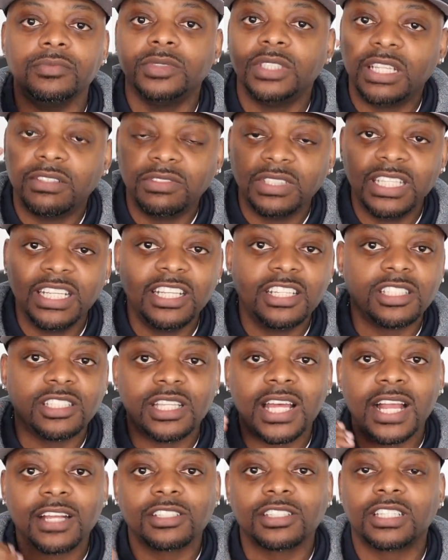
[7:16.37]
if these
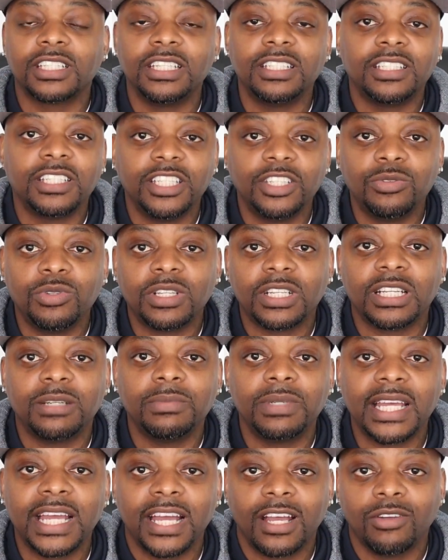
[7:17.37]
stocks continue to come
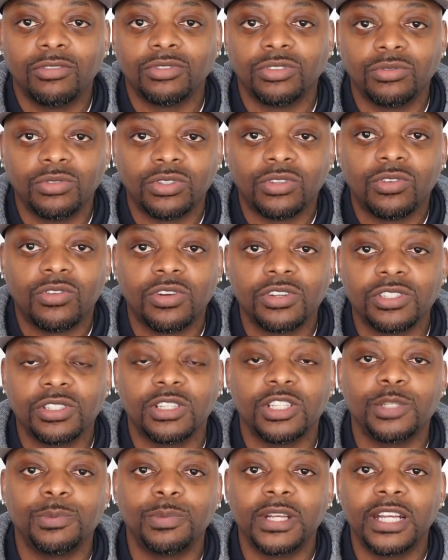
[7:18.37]
down through the course of
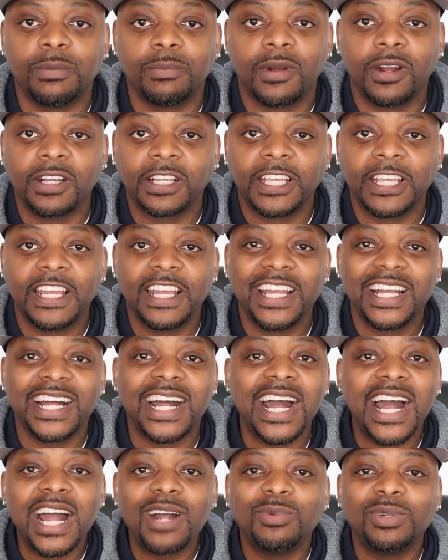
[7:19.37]
this bear market,
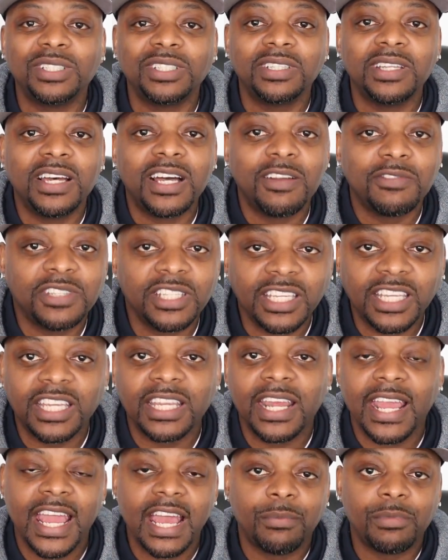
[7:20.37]
I would love to
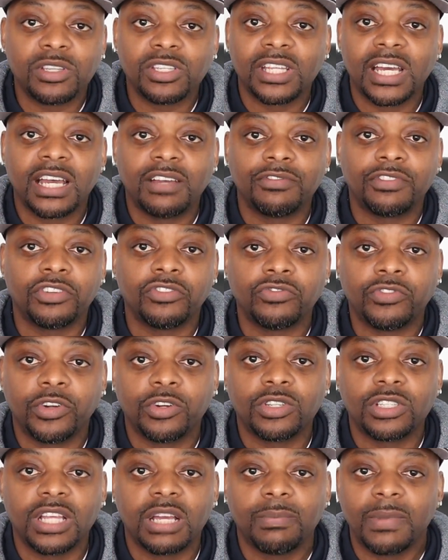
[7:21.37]
get Amazon for the
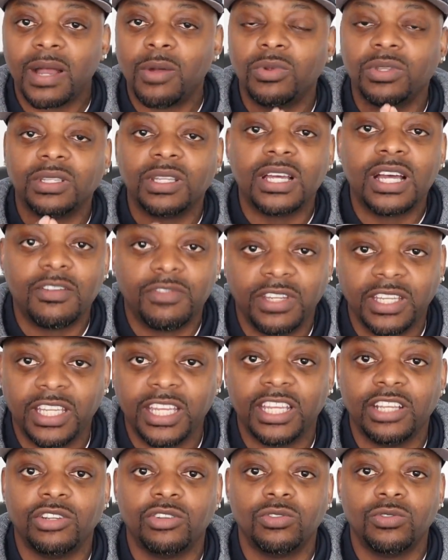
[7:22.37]
first time. I would love to
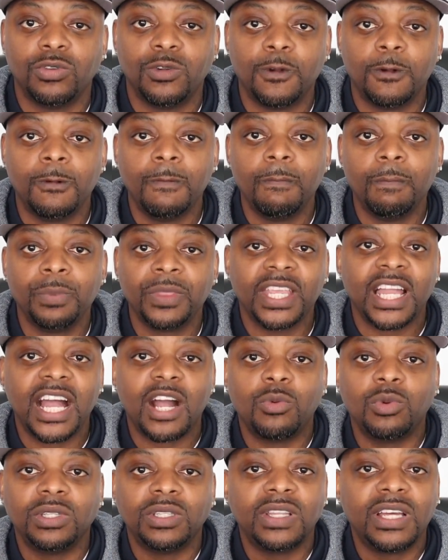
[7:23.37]
get Google. I
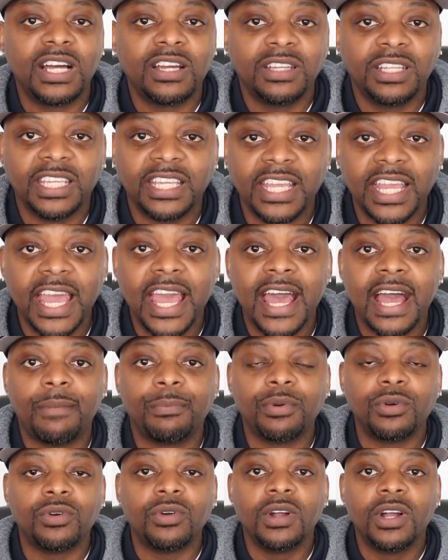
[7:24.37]
would love to get
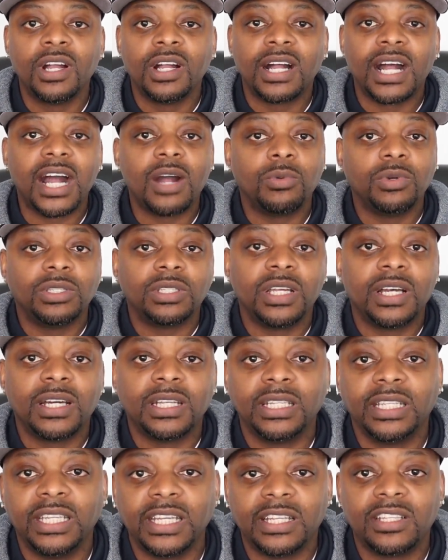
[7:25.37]
Apple. I would
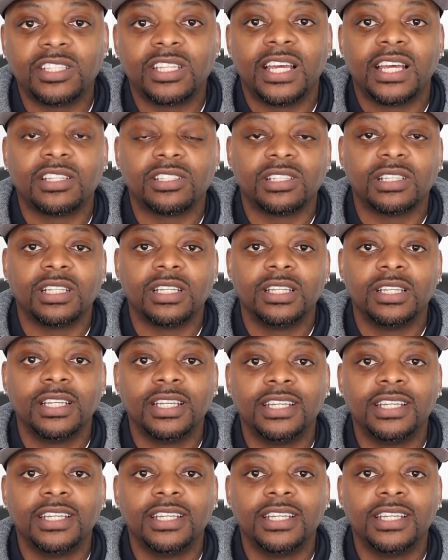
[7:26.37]
love to get Tesla.